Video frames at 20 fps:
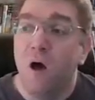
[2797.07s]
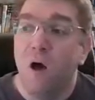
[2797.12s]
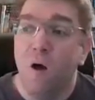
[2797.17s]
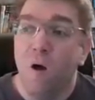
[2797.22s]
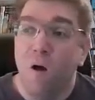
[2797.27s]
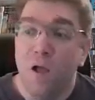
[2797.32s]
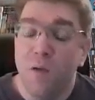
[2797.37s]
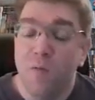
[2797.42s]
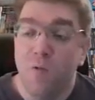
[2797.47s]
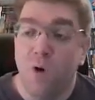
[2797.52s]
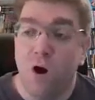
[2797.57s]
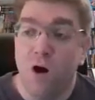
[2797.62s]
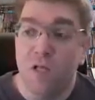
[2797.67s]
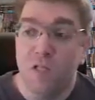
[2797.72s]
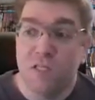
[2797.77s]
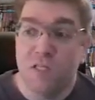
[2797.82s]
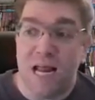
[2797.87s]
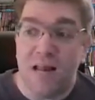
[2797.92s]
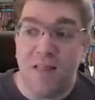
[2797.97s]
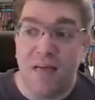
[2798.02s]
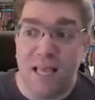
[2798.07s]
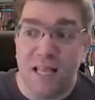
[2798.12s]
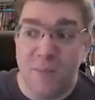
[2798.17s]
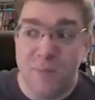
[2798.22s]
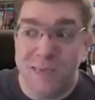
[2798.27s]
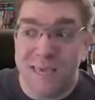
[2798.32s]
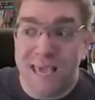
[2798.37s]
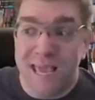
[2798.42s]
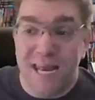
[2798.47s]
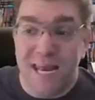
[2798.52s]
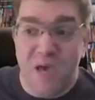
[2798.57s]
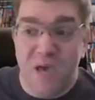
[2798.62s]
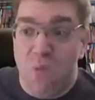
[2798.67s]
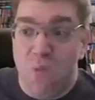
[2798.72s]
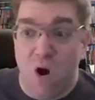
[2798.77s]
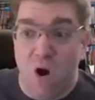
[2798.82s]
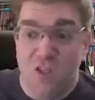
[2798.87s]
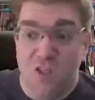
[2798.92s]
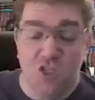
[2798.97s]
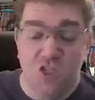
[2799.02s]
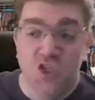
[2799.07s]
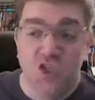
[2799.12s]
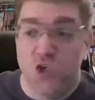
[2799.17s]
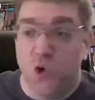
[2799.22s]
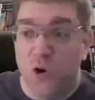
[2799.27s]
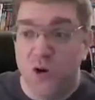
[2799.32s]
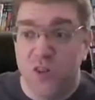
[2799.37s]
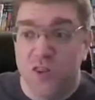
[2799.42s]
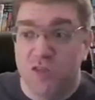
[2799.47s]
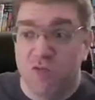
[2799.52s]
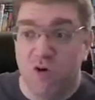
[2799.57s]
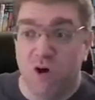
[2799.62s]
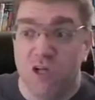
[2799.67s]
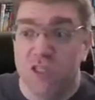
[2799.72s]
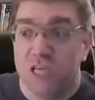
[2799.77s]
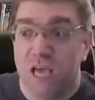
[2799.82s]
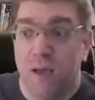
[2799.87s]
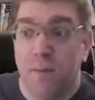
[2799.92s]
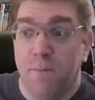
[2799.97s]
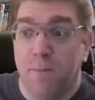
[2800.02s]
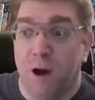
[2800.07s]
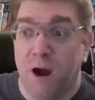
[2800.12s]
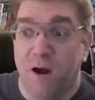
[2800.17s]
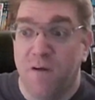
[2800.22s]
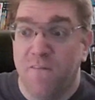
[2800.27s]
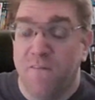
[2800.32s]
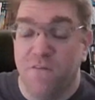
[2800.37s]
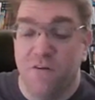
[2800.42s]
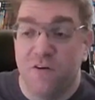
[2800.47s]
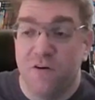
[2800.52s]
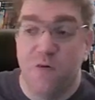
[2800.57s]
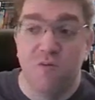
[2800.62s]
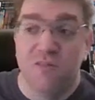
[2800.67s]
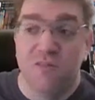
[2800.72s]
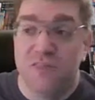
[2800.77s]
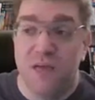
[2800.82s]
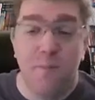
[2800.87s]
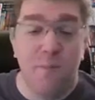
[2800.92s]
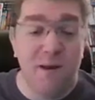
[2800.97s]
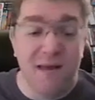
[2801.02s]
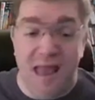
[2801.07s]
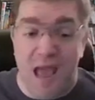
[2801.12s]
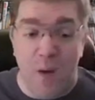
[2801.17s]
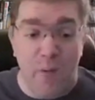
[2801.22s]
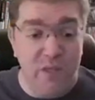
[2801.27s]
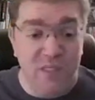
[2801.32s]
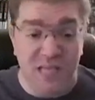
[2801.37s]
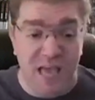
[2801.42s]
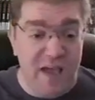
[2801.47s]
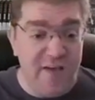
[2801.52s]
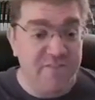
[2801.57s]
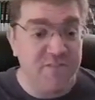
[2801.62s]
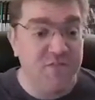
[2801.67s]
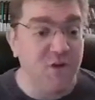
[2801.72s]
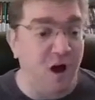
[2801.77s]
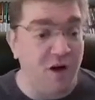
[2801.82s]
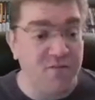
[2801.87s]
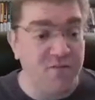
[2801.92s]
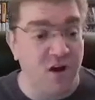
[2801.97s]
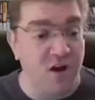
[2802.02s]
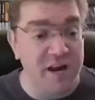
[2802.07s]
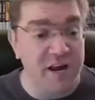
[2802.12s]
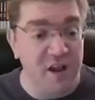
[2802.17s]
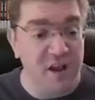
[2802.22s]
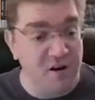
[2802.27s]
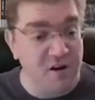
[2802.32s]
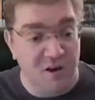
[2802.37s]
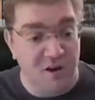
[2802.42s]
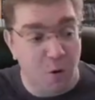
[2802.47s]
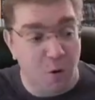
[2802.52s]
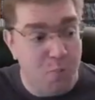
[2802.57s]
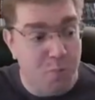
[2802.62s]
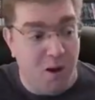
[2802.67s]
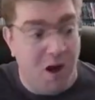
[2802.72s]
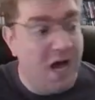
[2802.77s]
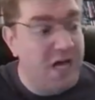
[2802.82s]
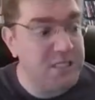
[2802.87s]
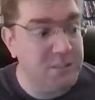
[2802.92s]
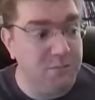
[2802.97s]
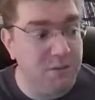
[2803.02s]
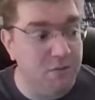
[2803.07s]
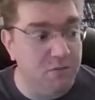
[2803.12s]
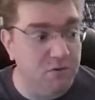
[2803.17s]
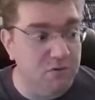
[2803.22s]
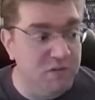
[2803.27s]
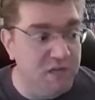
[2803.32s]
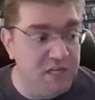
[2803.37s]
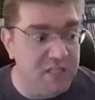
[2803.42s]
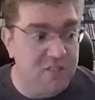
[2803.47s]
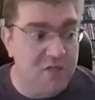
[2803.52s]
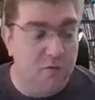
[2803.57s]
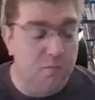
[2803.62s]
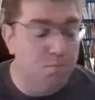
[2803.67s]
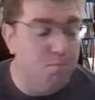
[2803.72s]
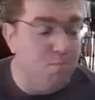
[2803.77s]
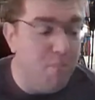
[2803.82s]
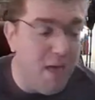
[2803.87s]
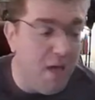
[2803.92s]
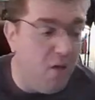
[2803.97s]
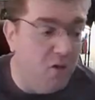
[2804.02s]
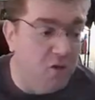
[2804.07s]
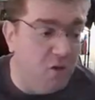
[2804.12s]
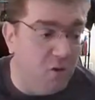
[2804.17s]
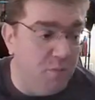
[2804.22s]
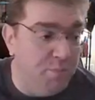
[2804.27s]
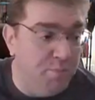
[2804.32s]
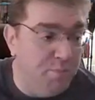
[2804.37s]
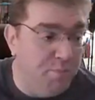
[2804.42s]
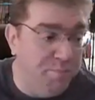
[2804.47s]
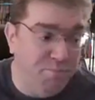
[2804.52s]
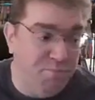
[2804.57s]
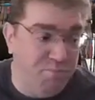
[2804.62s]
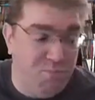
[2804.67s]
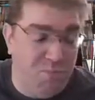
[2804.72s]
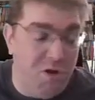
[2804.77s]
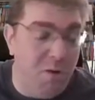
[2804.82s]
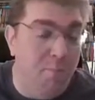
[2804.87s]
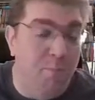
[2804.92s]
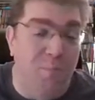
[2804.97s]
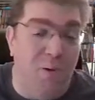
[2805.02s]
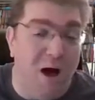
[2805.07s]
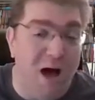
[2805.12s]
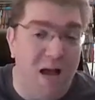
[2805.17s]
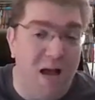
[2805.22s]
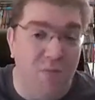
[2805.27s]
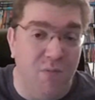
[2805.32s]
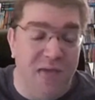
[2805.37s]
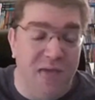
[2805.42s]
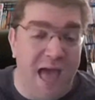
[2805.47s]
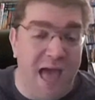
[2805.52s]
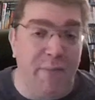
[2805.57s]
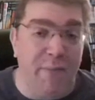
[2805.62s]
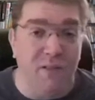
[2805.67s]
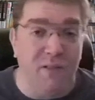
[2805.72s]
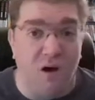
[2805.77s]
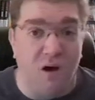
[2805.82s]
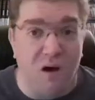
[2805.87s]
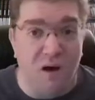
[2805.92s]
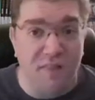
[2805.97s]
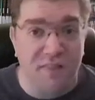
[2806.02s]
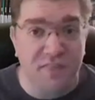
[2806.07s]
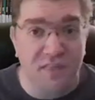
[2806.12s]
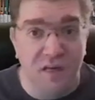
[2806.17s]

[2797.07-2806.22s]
It sounded like at the beginning he wanted to join Thrawn's empire for a new thing, but now he's effed off on here to go possibly release or meld or combine with Abeloth.